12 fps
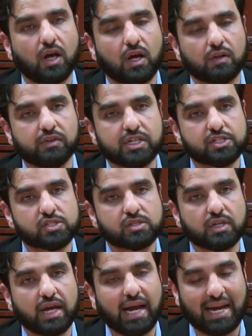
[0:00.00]

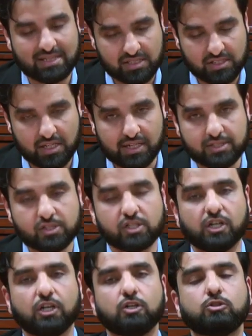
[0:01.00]
this asks us
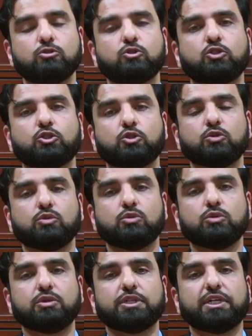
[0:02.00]

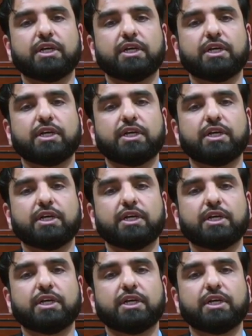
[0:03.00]
to